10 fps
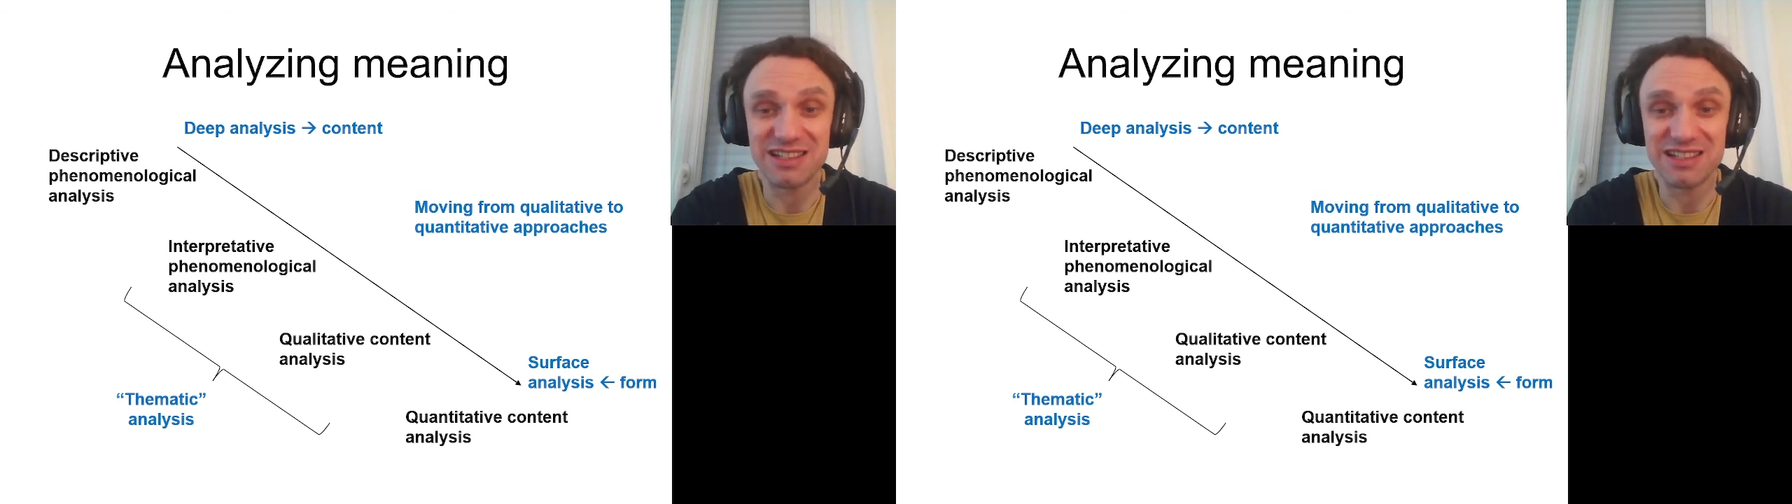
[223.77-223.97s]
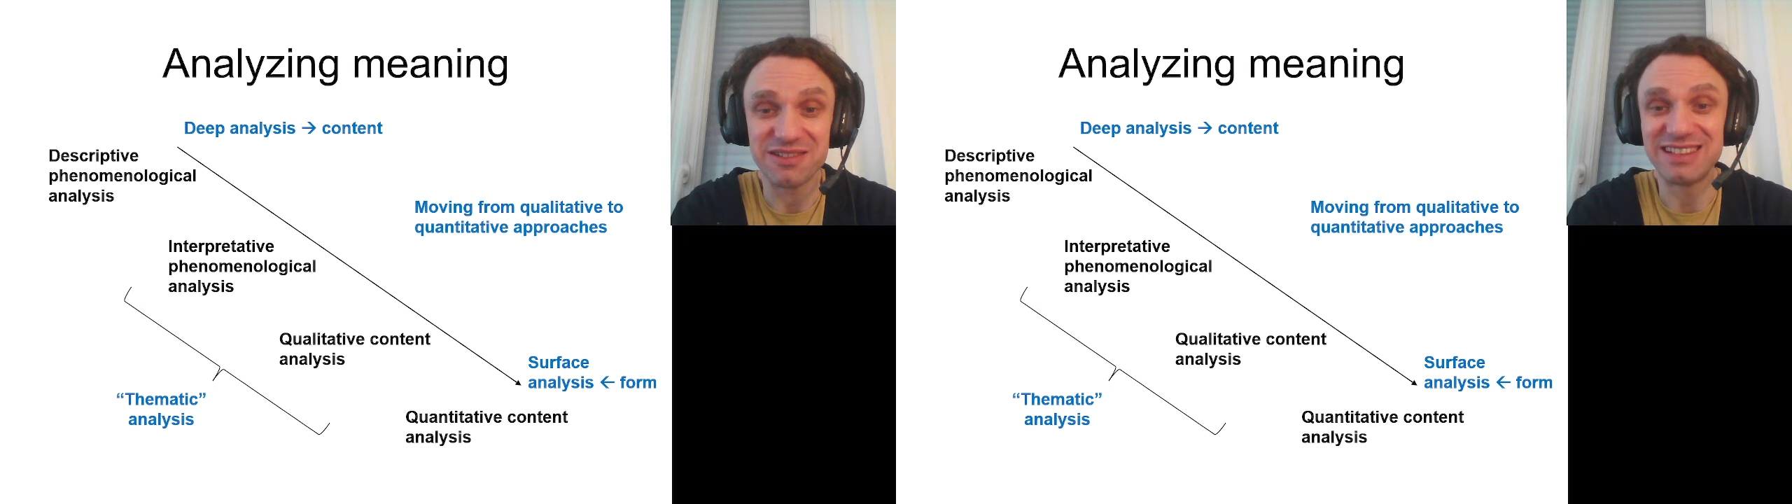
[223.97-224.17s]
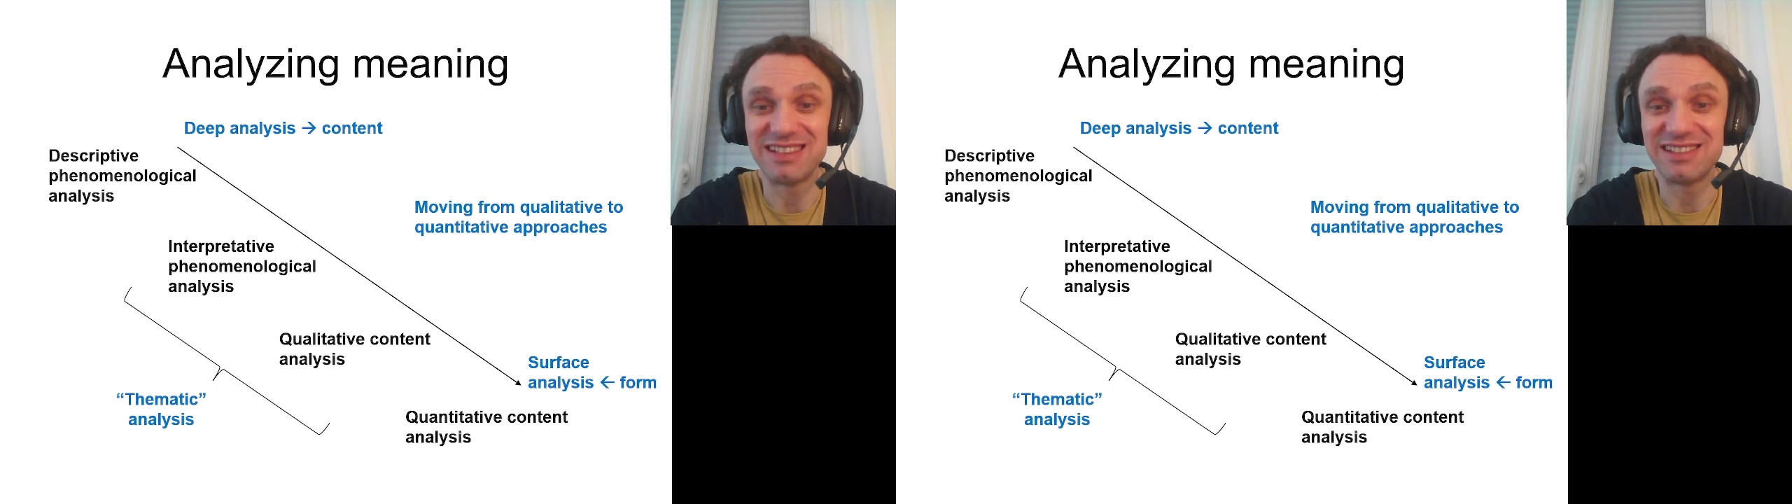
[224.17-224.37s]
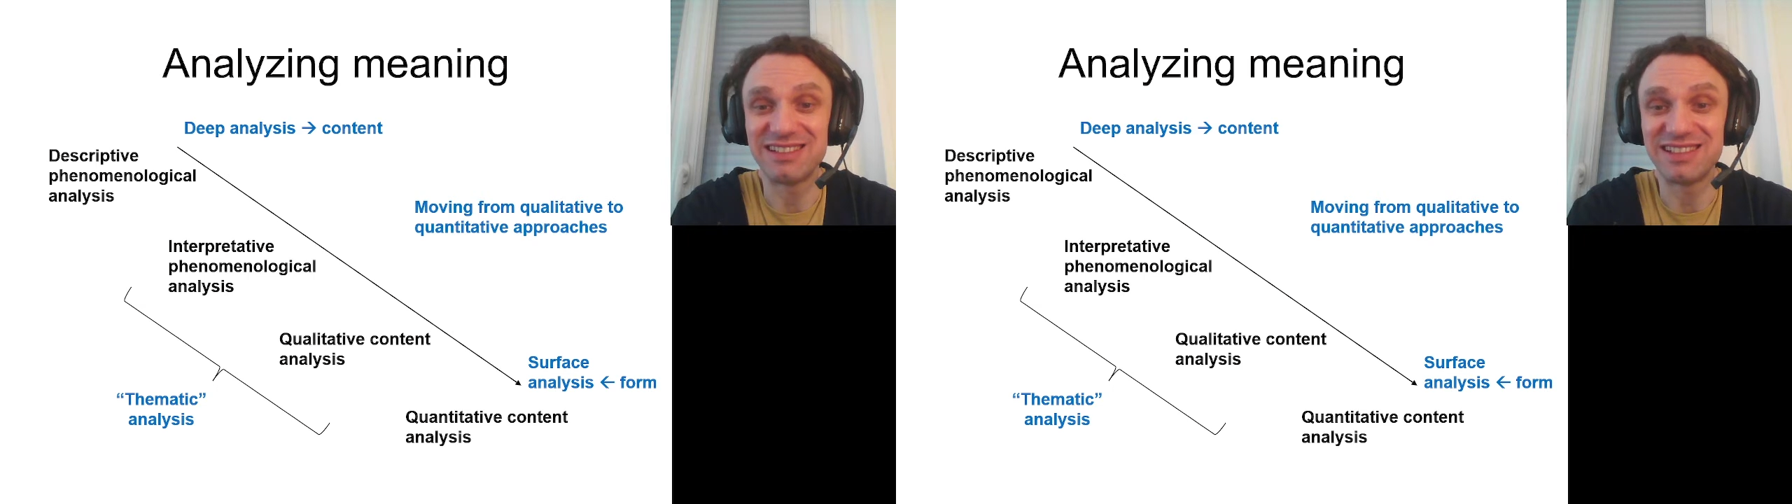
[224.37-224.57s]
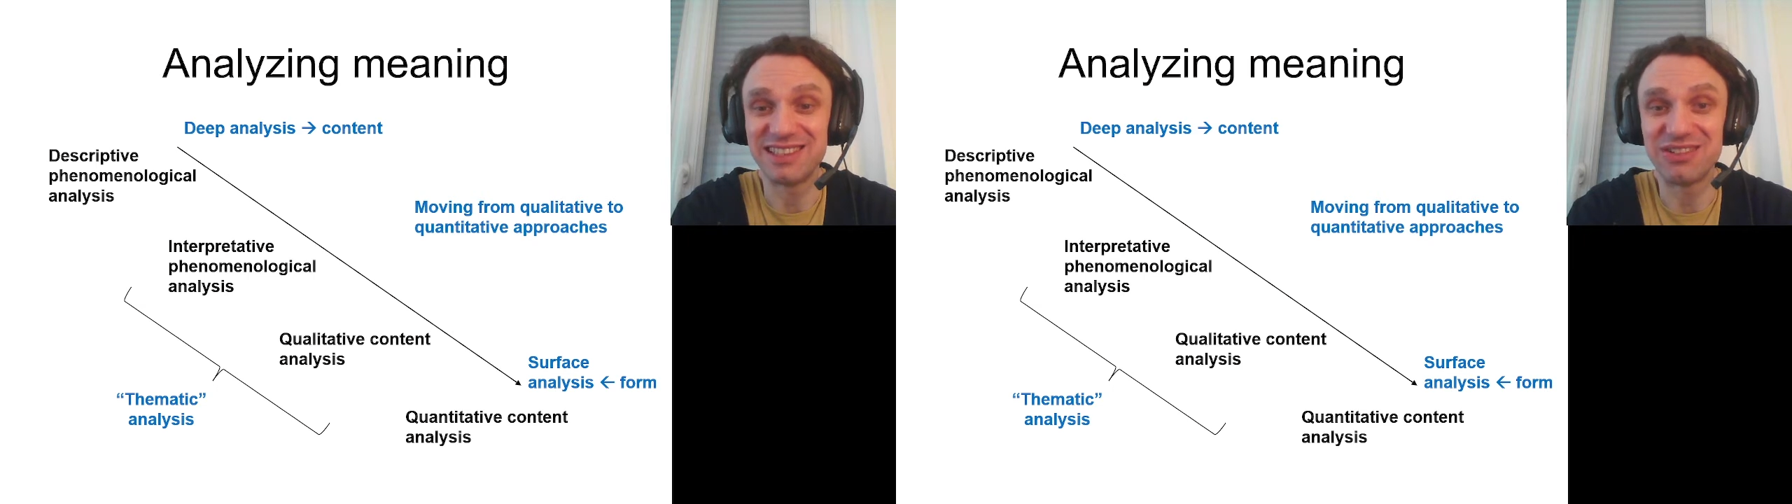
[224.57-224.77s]
content
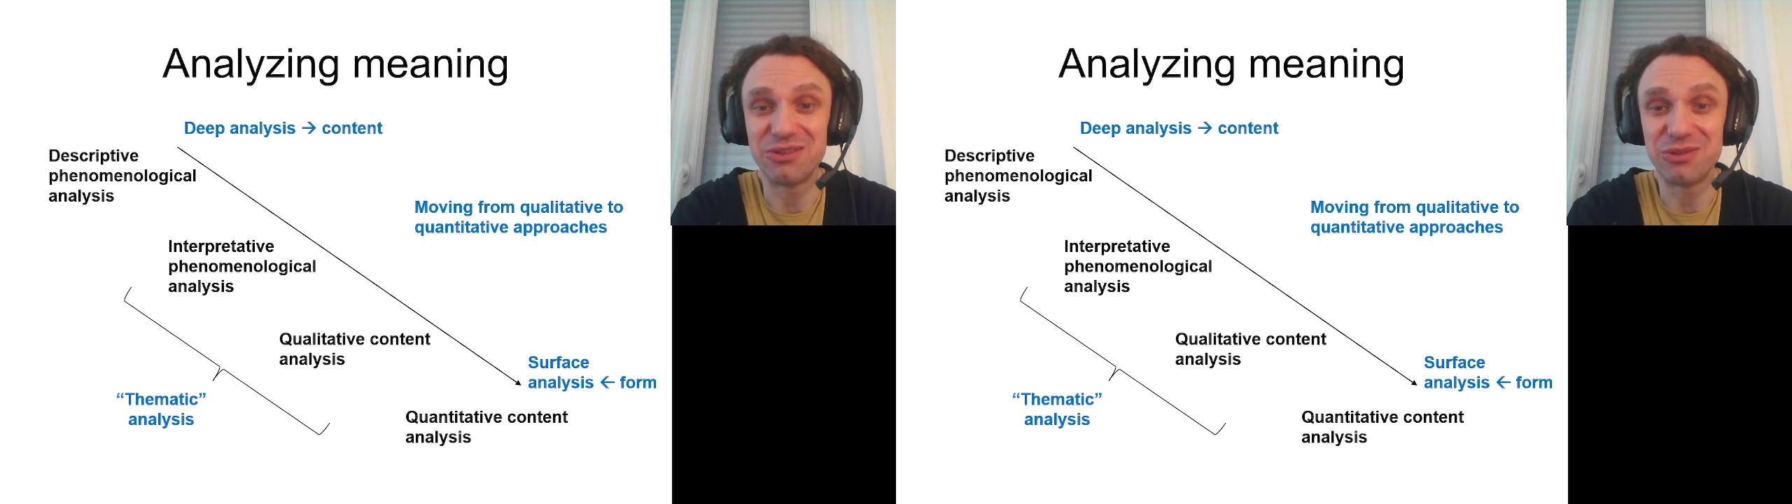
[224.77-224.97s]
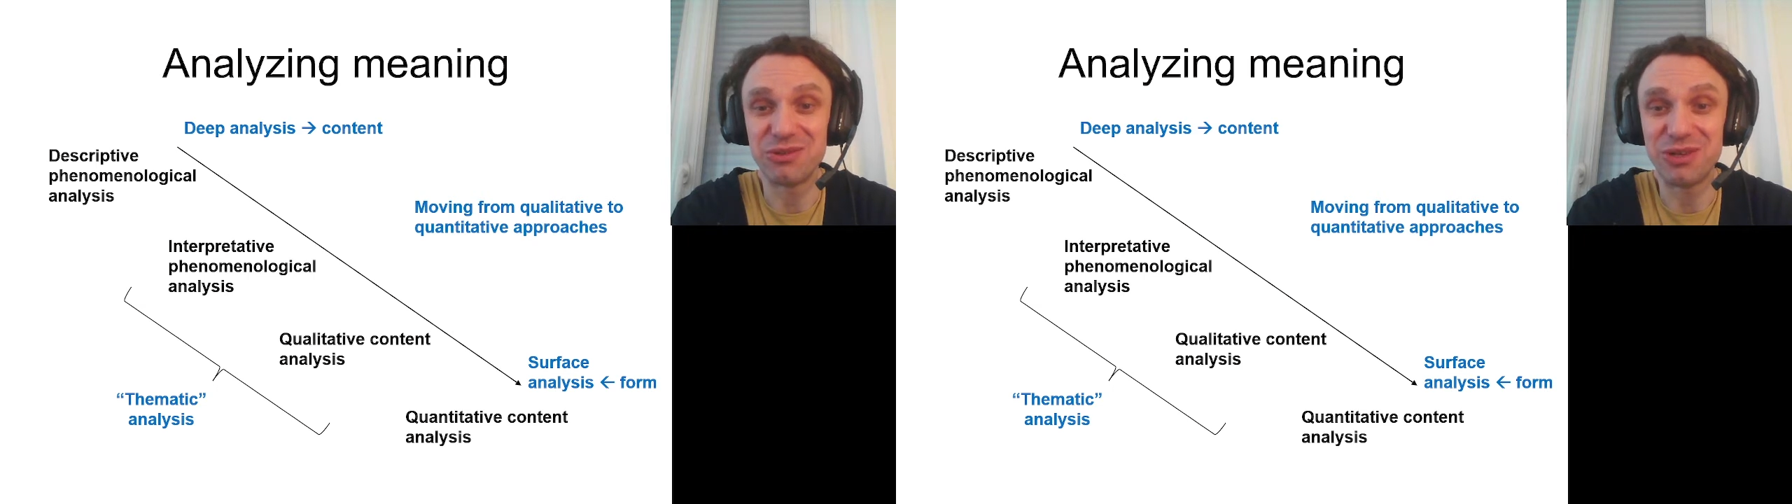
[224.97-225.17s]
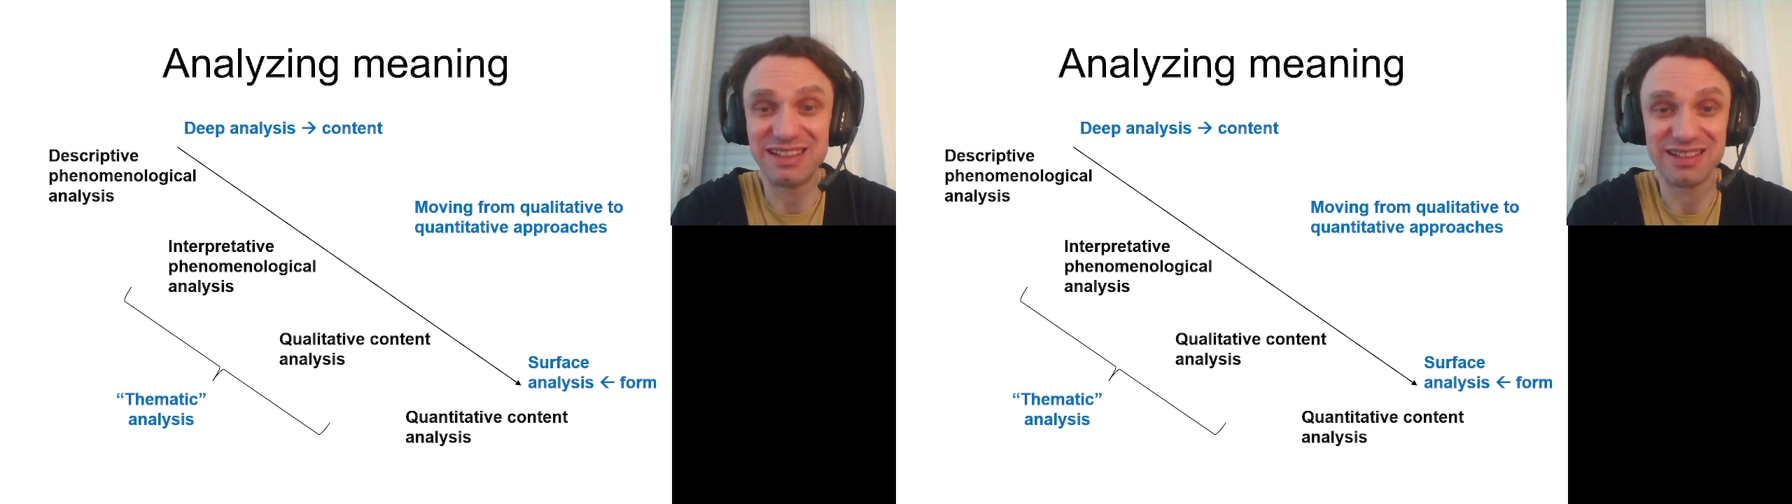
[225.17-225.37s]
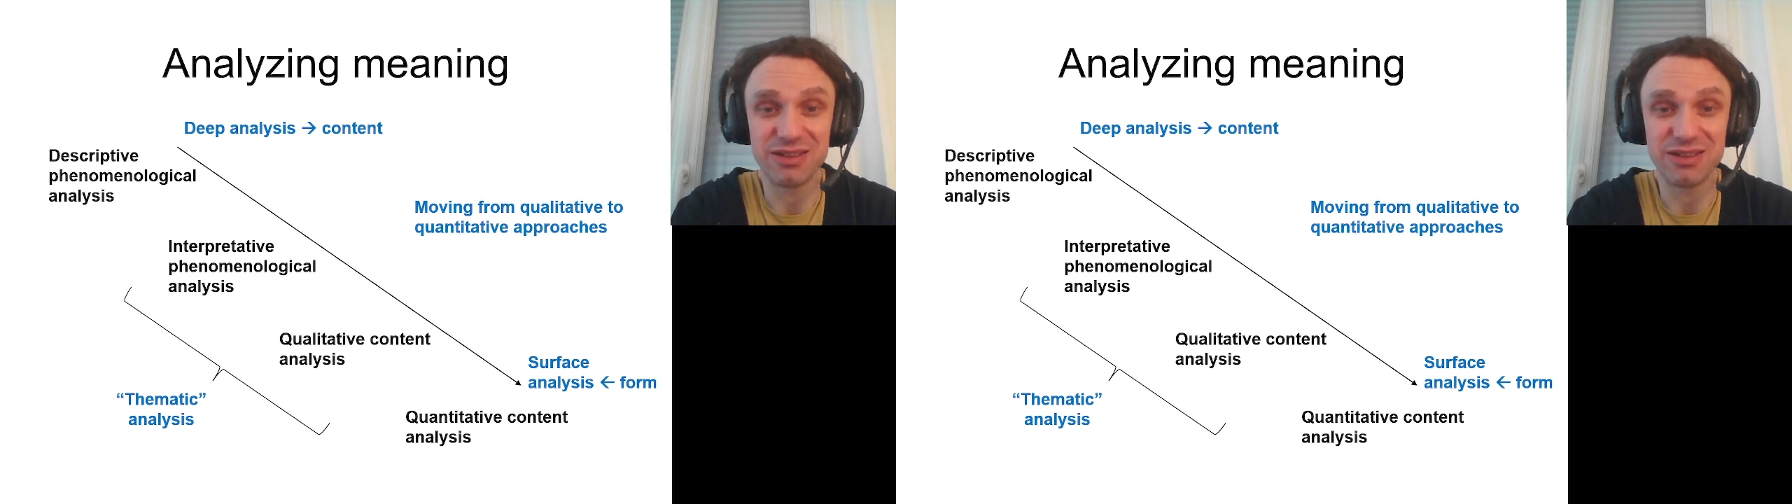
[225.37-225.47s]
analysis on the right,